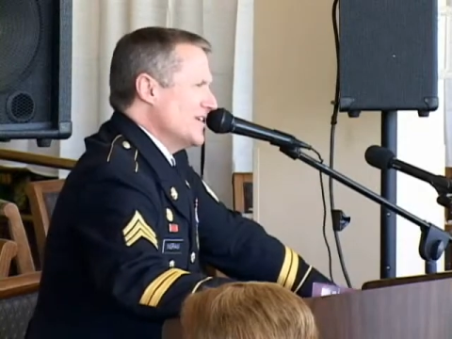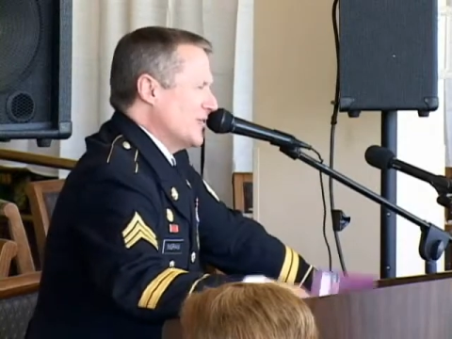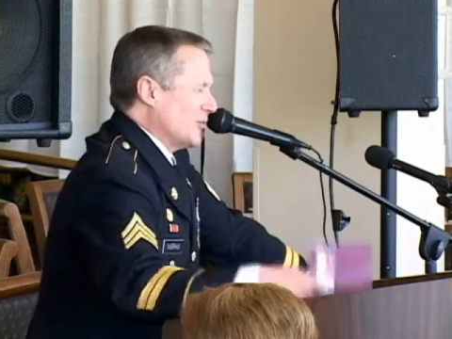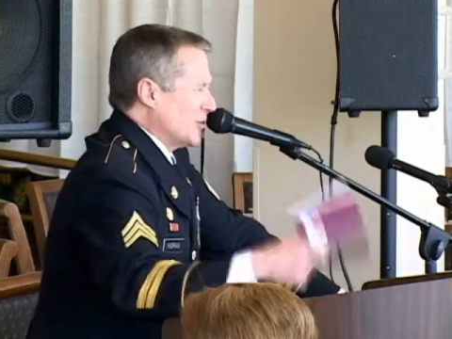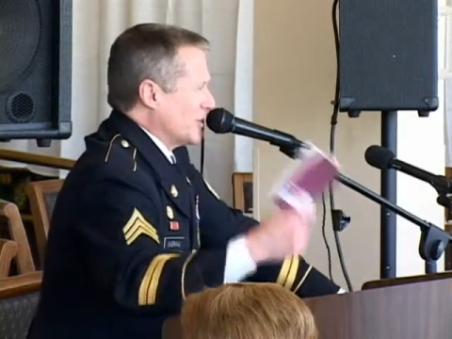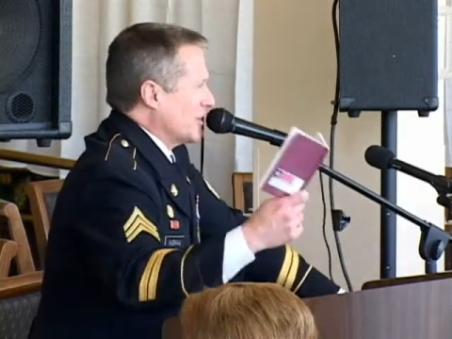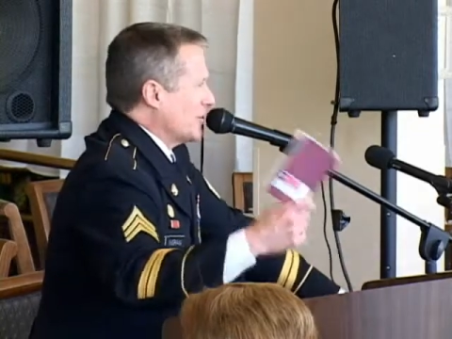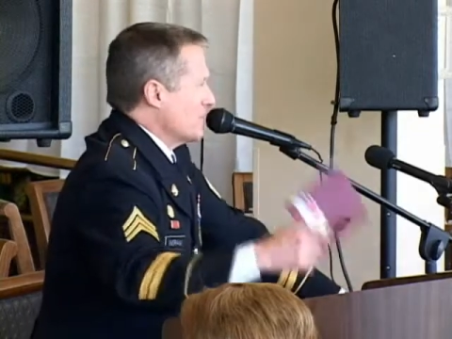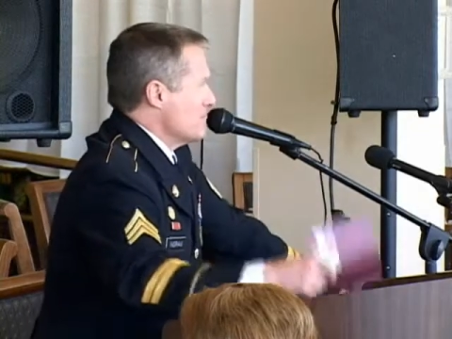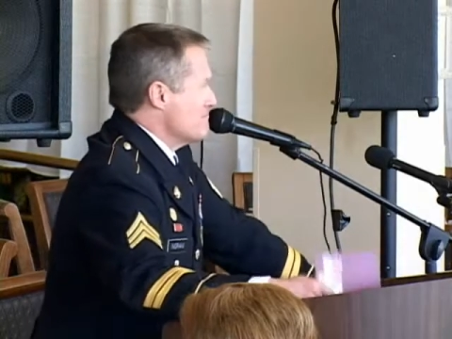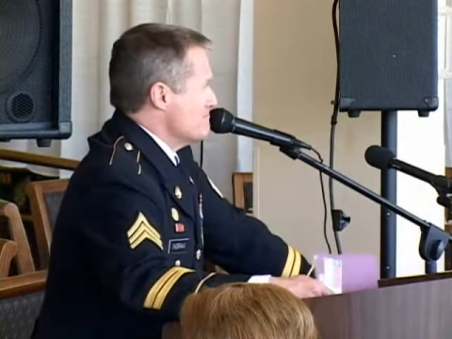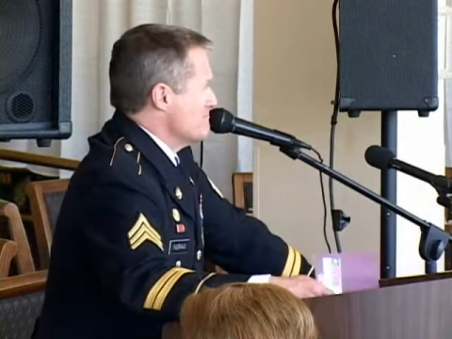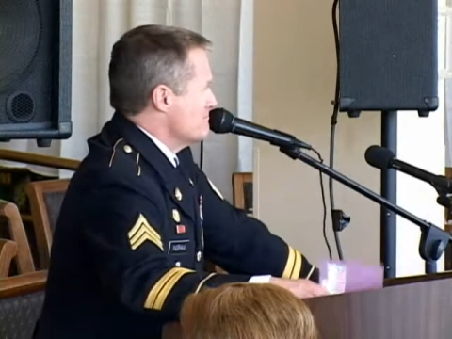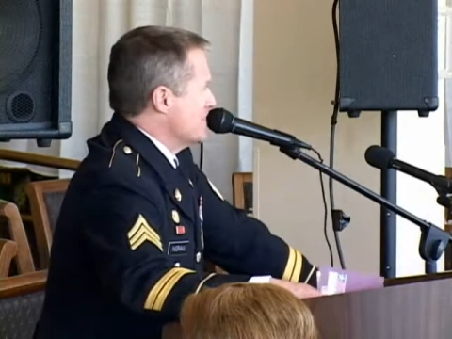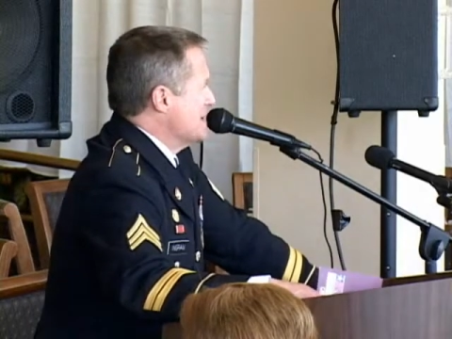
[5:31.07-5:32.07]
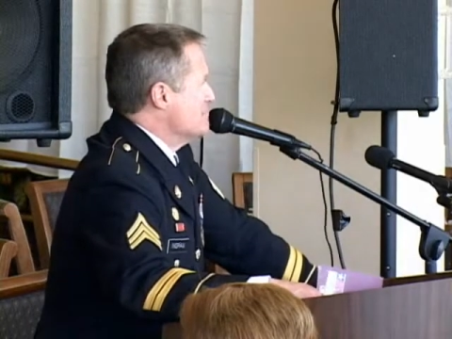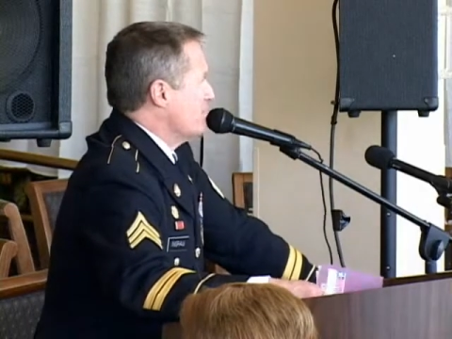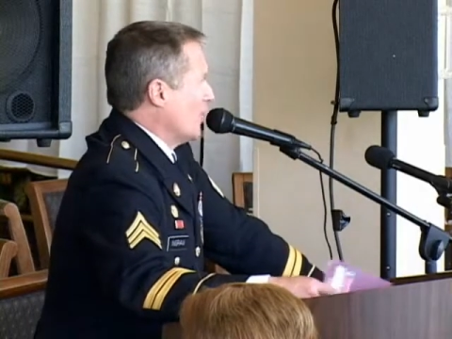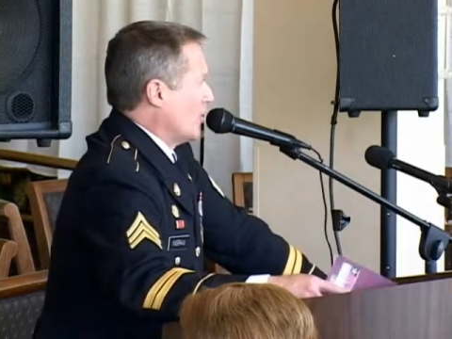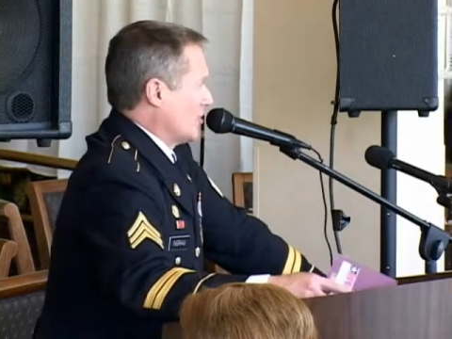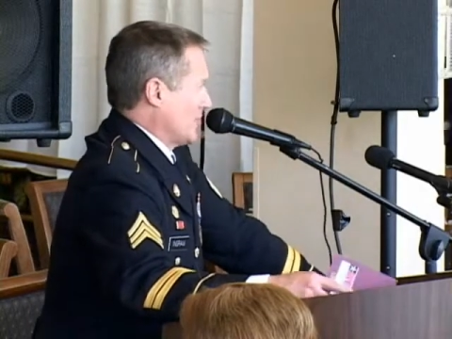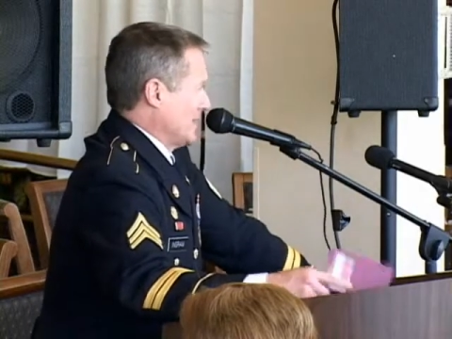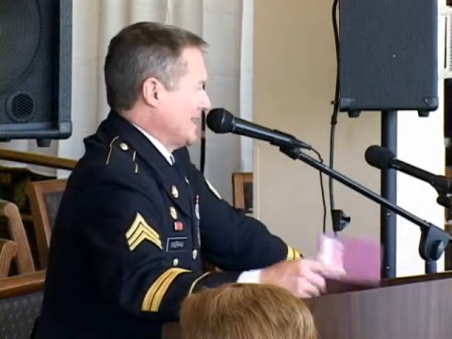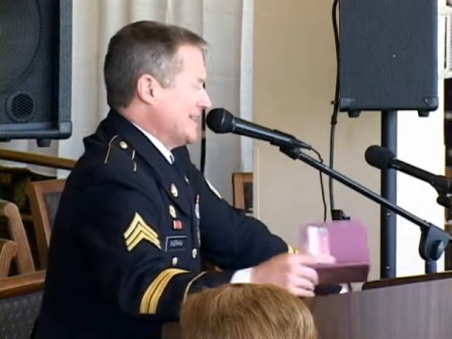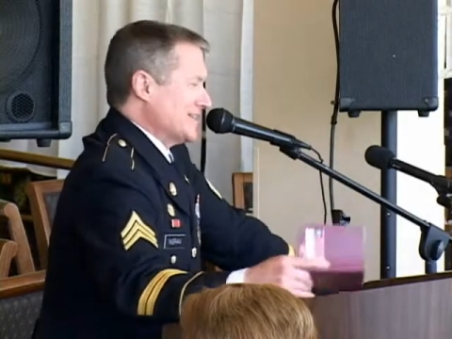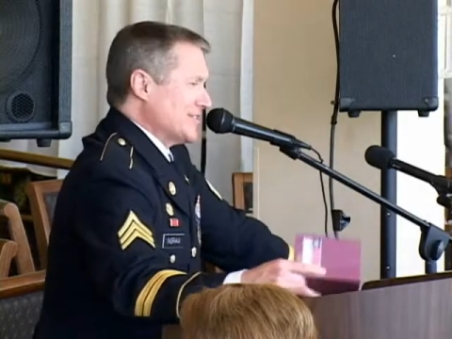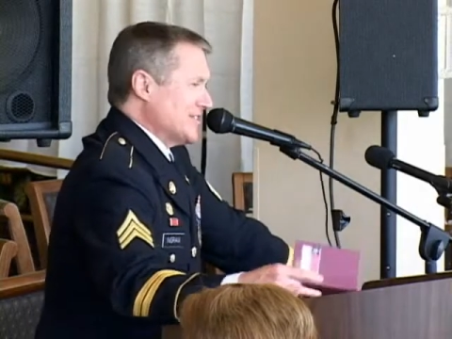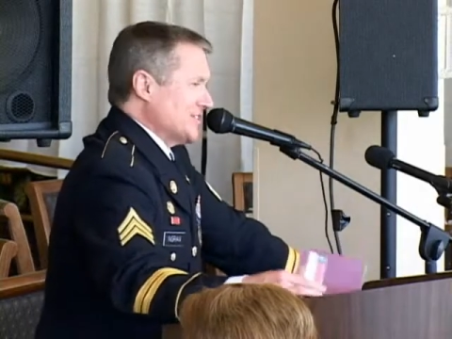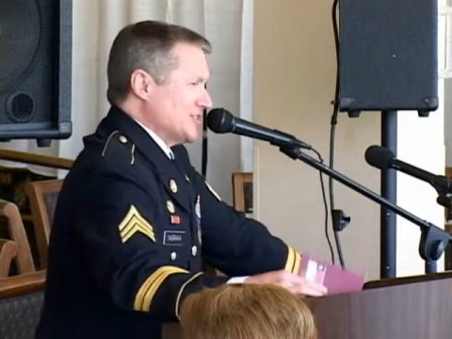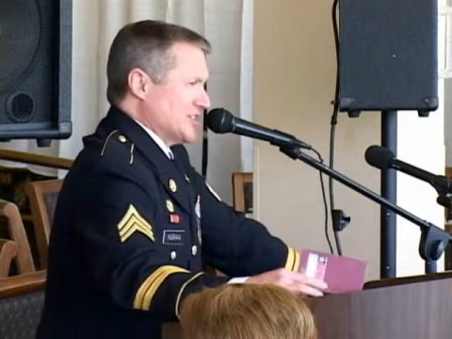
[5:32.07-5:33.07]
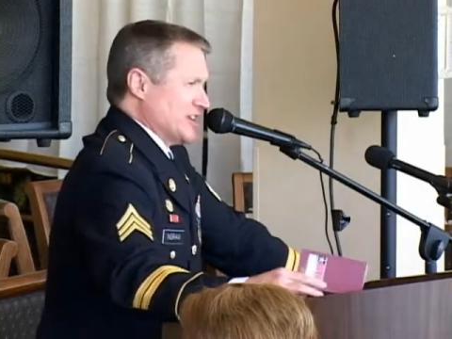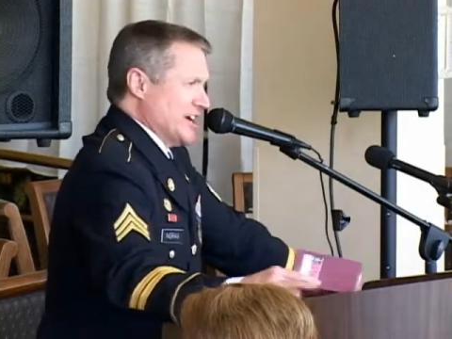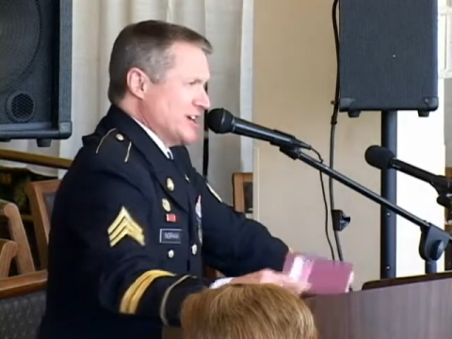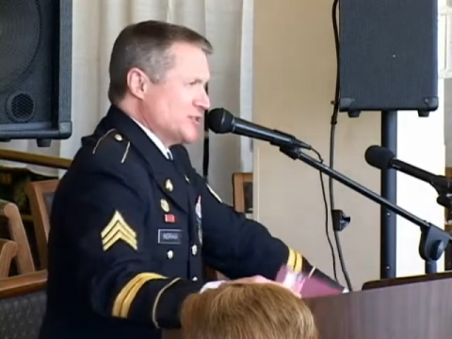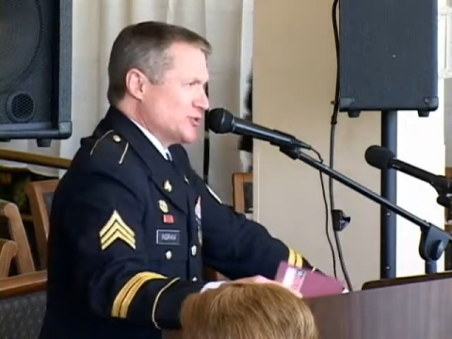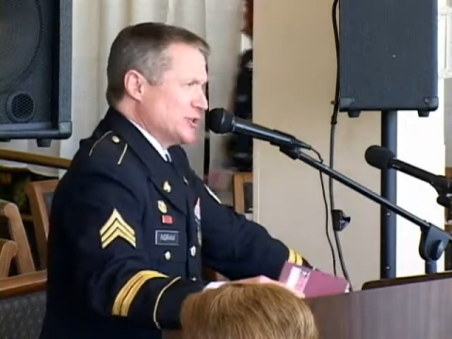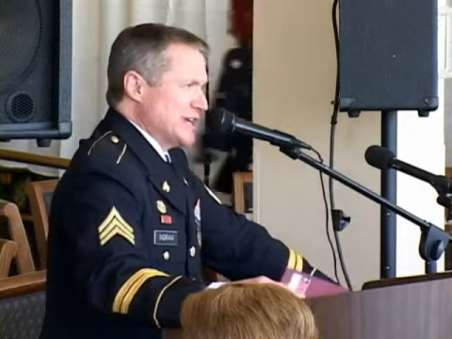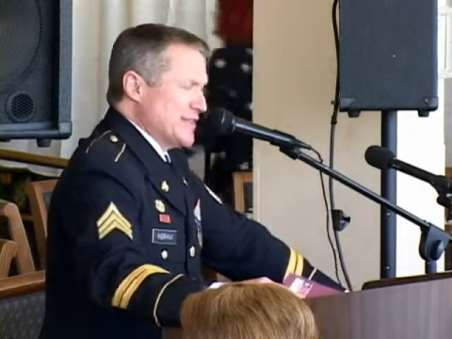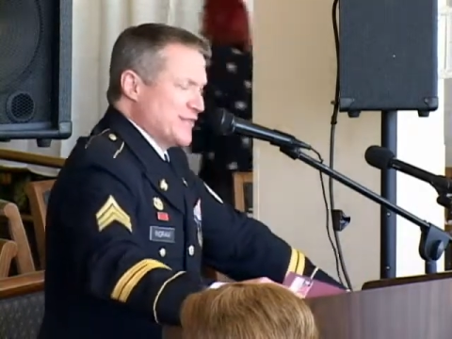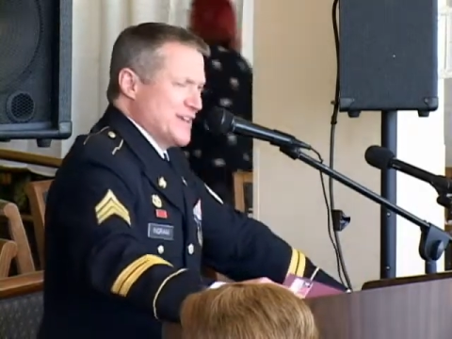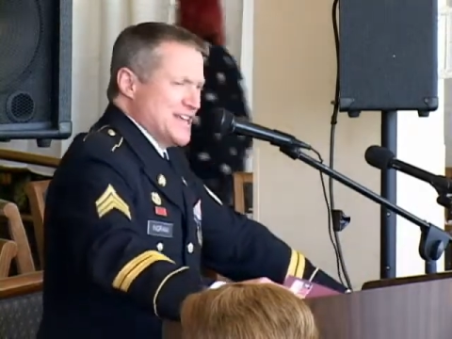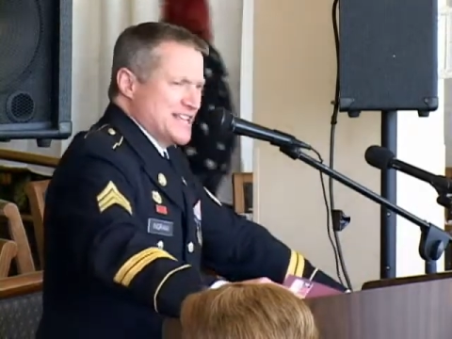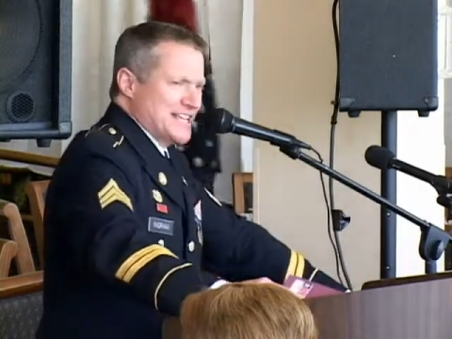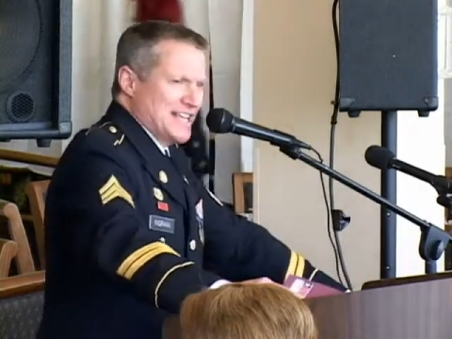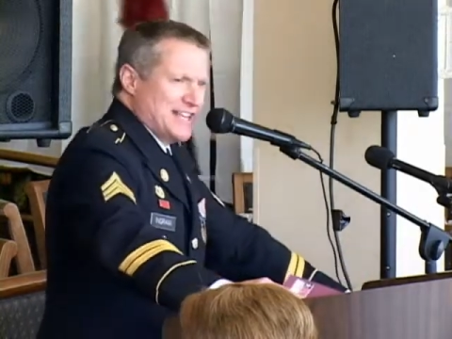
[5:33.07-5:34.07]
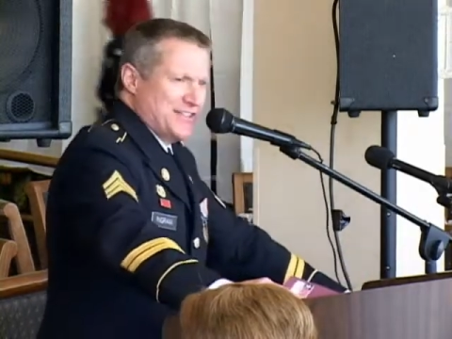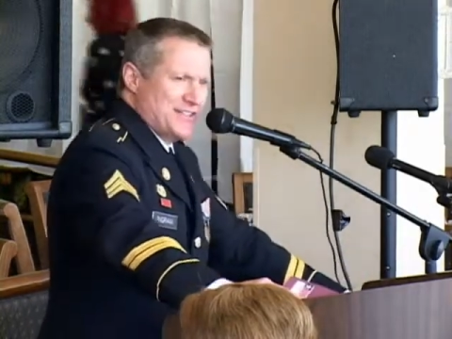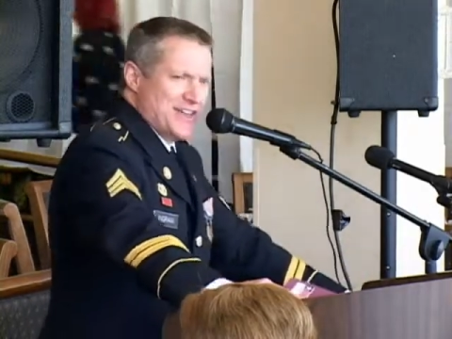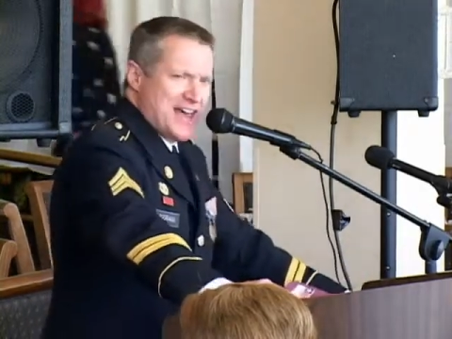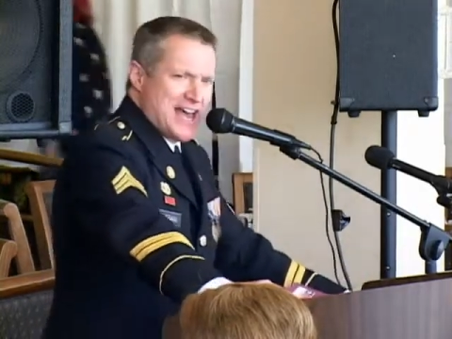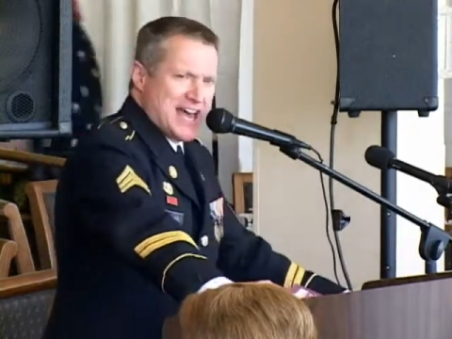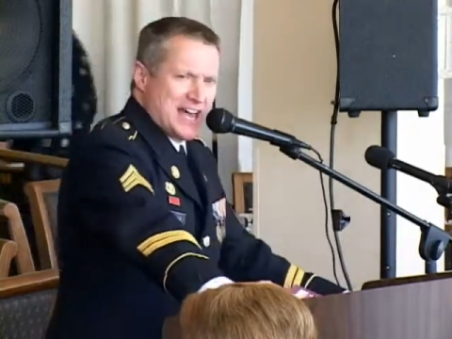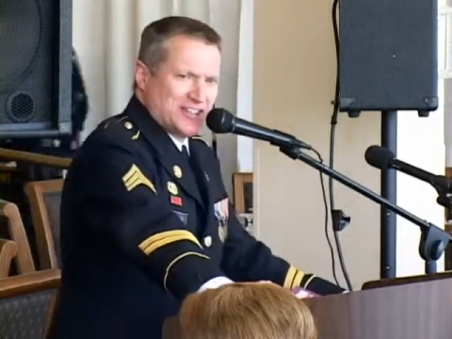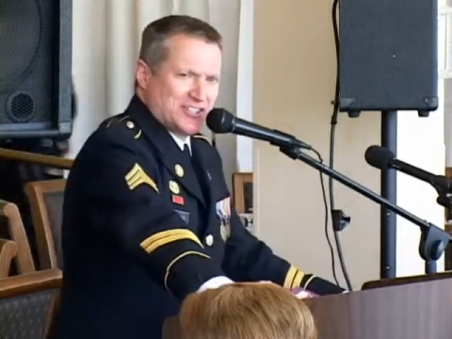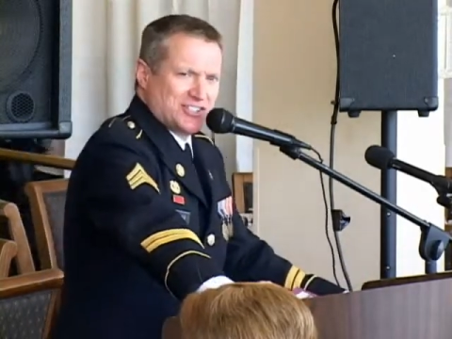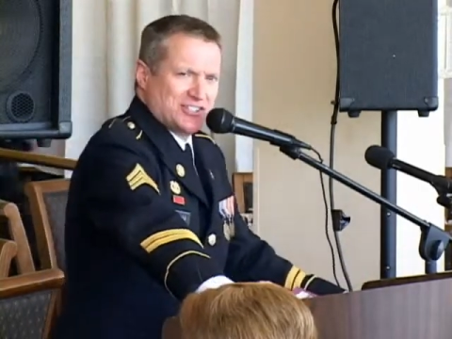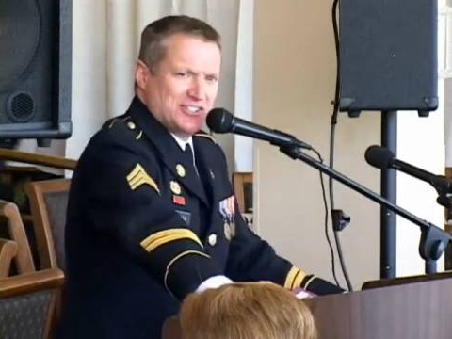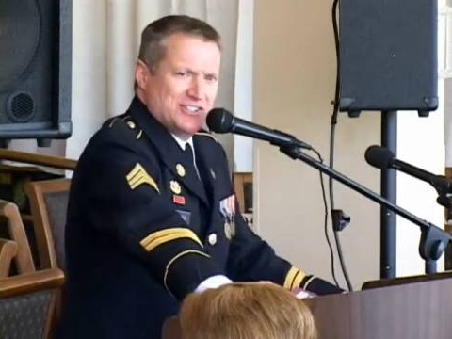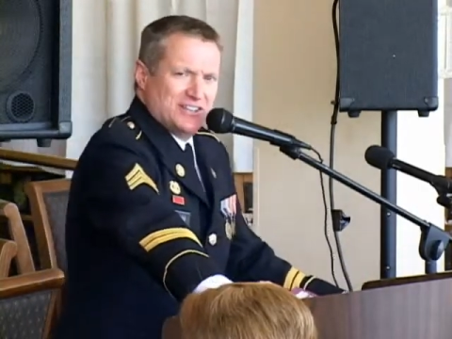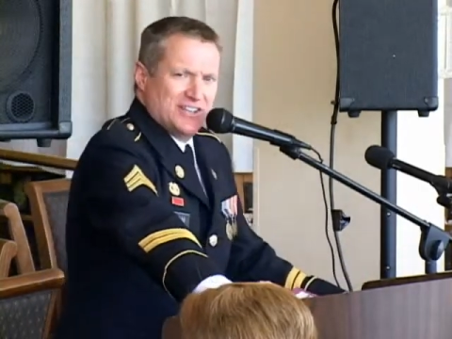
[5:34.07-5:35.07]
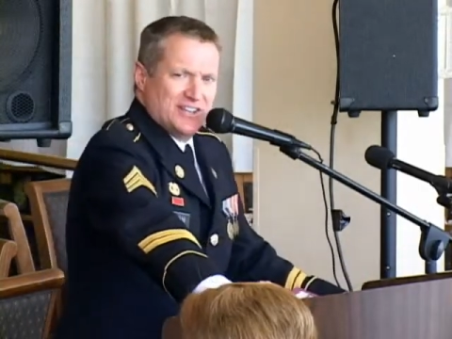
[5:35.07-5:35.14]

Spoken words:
or be born into this country thinking that